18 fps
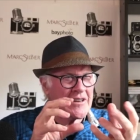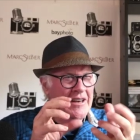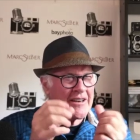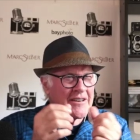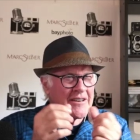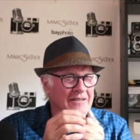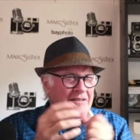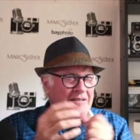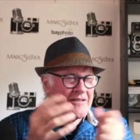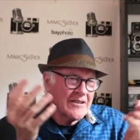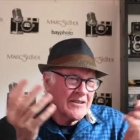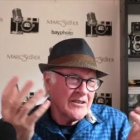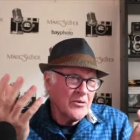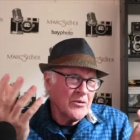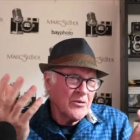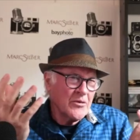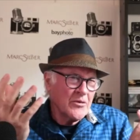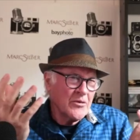Like
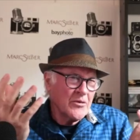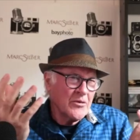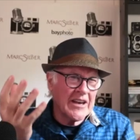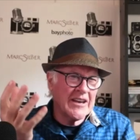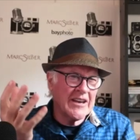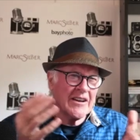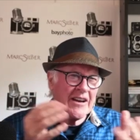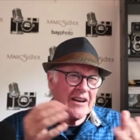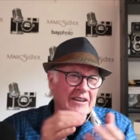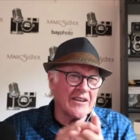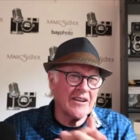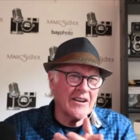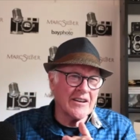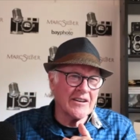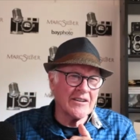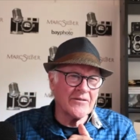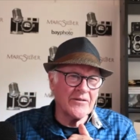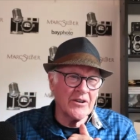when you take
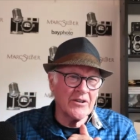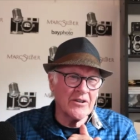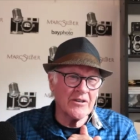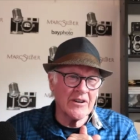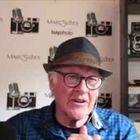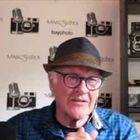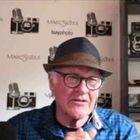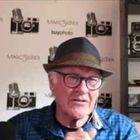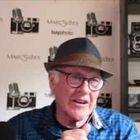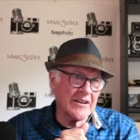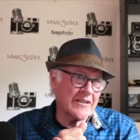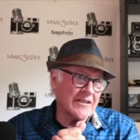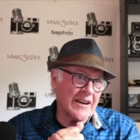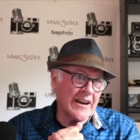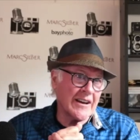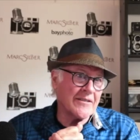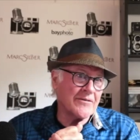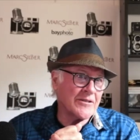iconic photographs like
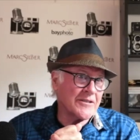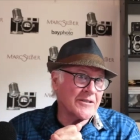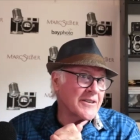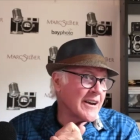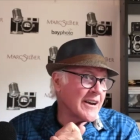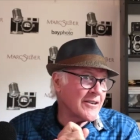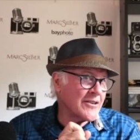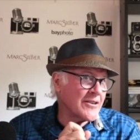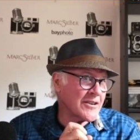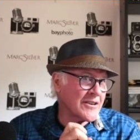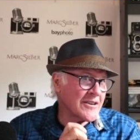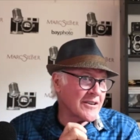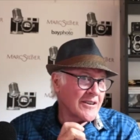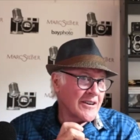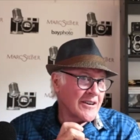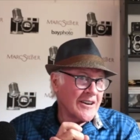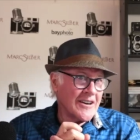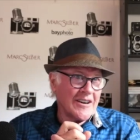the Eiffel
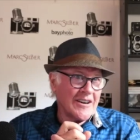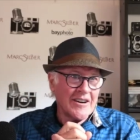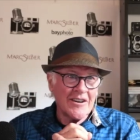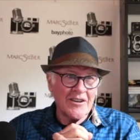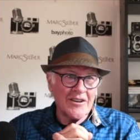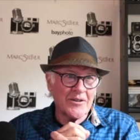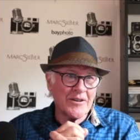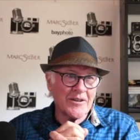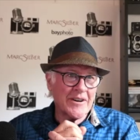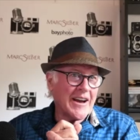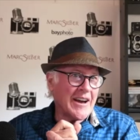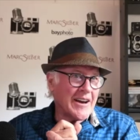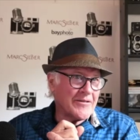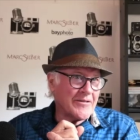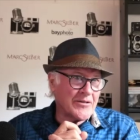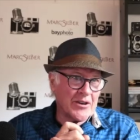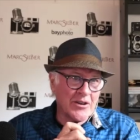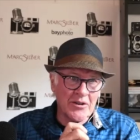Tower, or
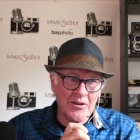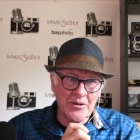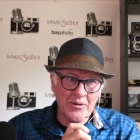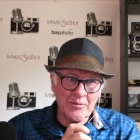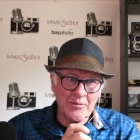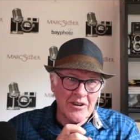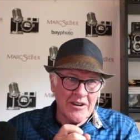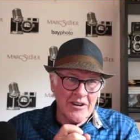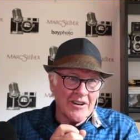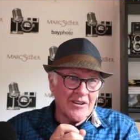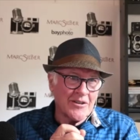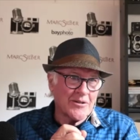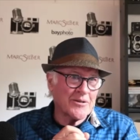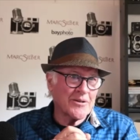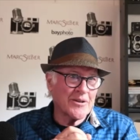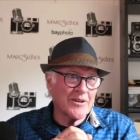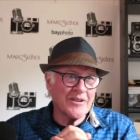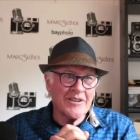Half Dome
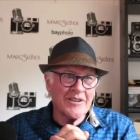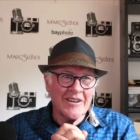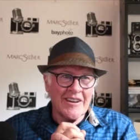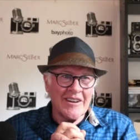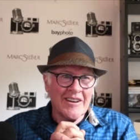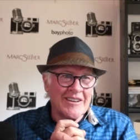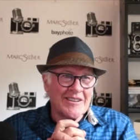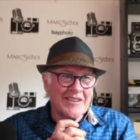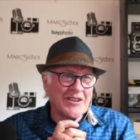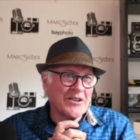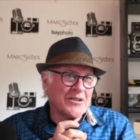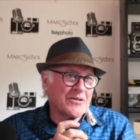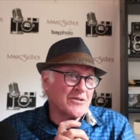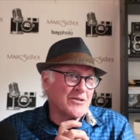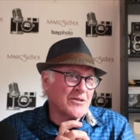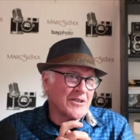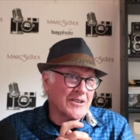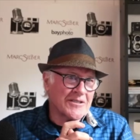or you know
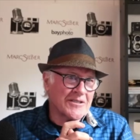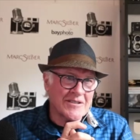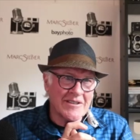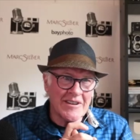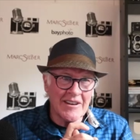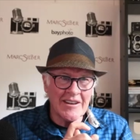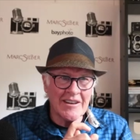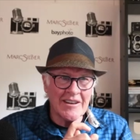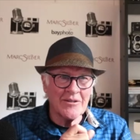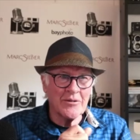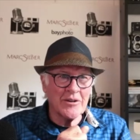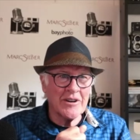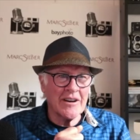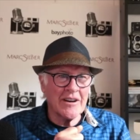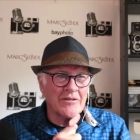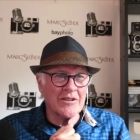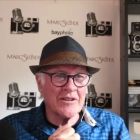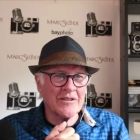New York City,
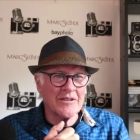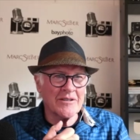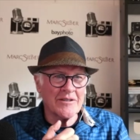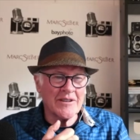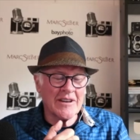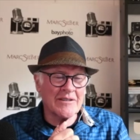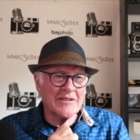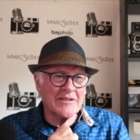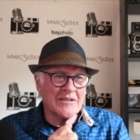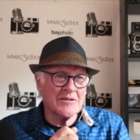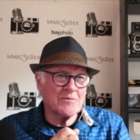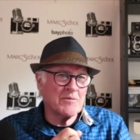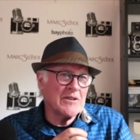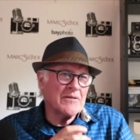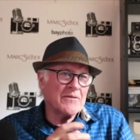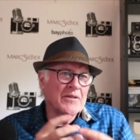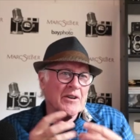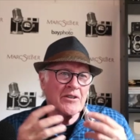whatever that's
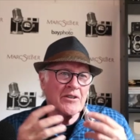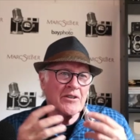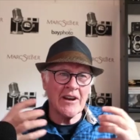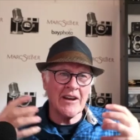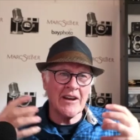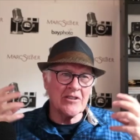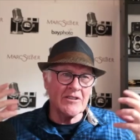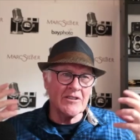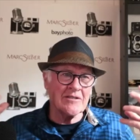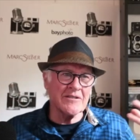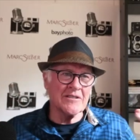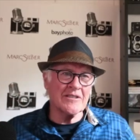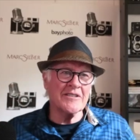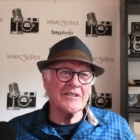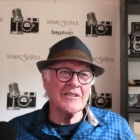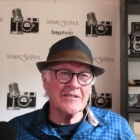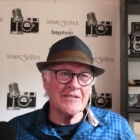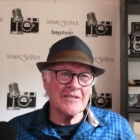been photographed a
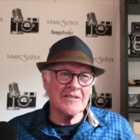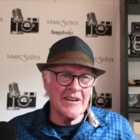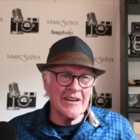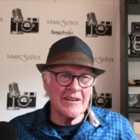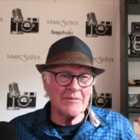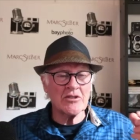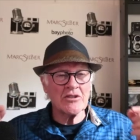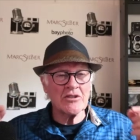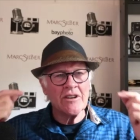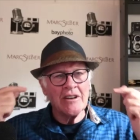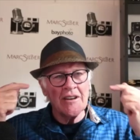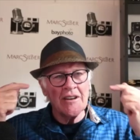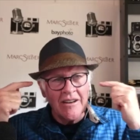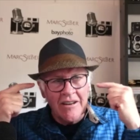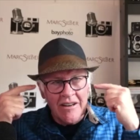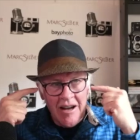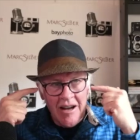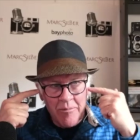zillion times,
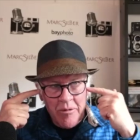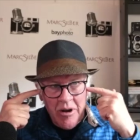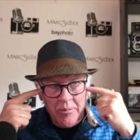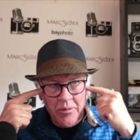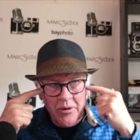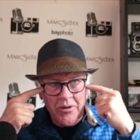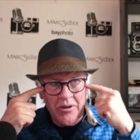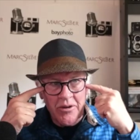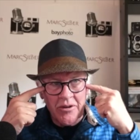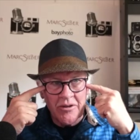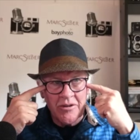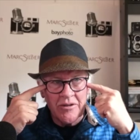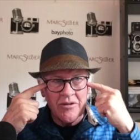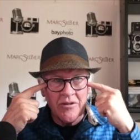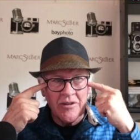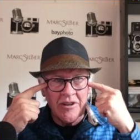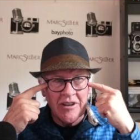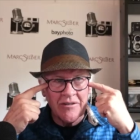come up with your own
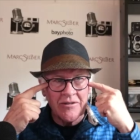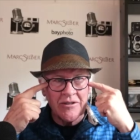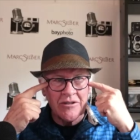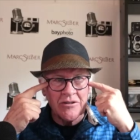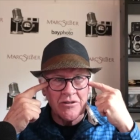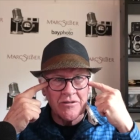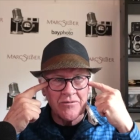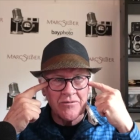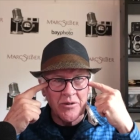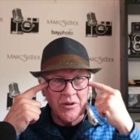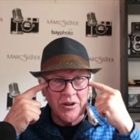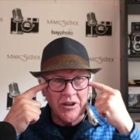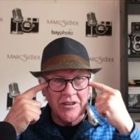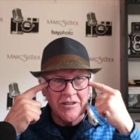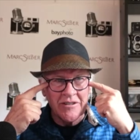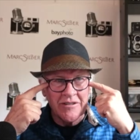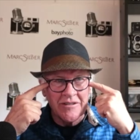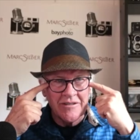unique vision for
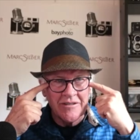it.